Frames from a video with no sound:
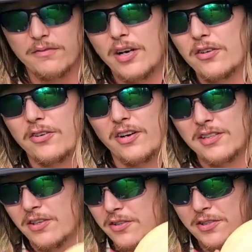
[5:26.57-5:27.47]

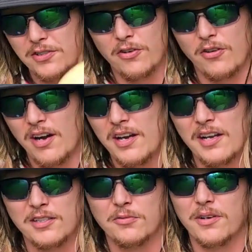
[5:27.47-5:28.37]
Valkyries are just great.
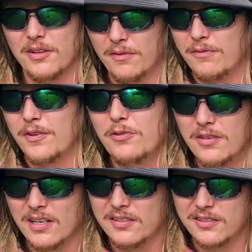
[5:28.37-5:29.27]
It's one of the few
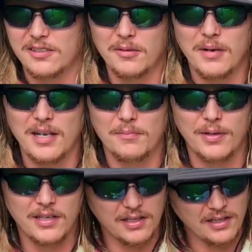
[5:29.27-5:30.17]
discs, in my
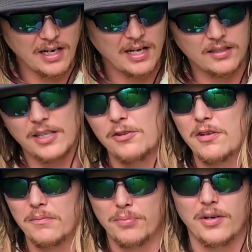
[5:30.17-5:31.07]
opinion, that you
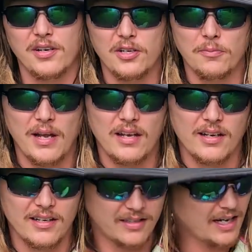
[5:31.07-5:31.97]
can put in your bag
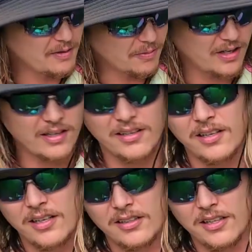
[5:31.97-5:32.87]
on day one,
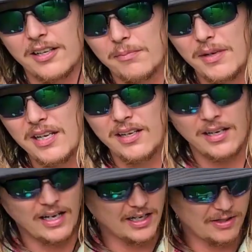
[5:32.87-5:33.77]
like me,
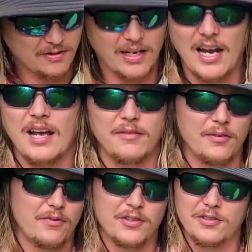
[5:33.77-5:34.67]
and you can have it
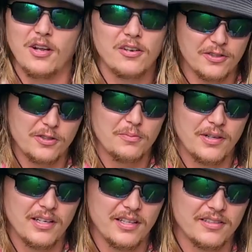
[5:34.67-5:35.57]
for as long as you
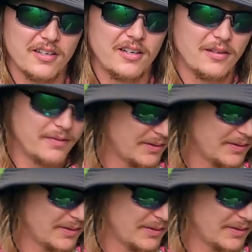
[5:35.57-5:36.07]
play disc golf.